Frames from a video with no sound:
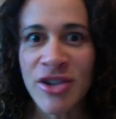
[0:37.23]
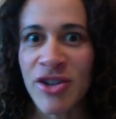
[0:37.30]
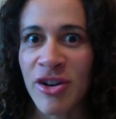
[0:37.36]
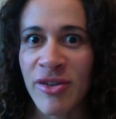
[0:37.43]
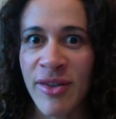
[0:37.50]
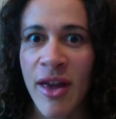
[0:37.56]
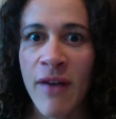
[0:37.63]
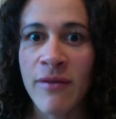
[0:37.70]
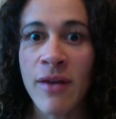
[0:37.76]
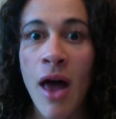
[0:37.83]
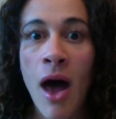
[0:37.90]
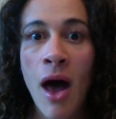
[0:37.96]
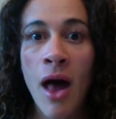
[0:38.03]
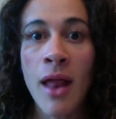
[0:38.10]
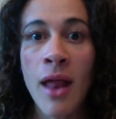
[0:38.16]
ourselves
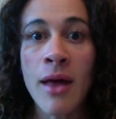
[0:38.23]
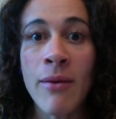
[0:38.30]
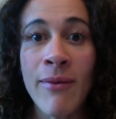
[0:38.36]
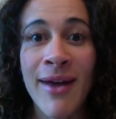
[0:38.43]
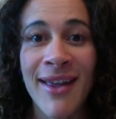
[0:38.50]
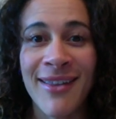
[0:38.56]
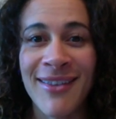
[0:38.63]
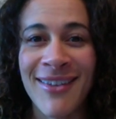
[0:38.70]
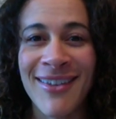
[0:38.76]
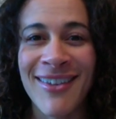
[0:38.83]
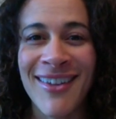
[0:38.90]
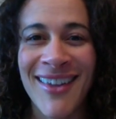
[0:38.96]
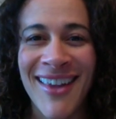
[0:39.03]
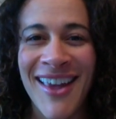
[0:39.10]
all at once.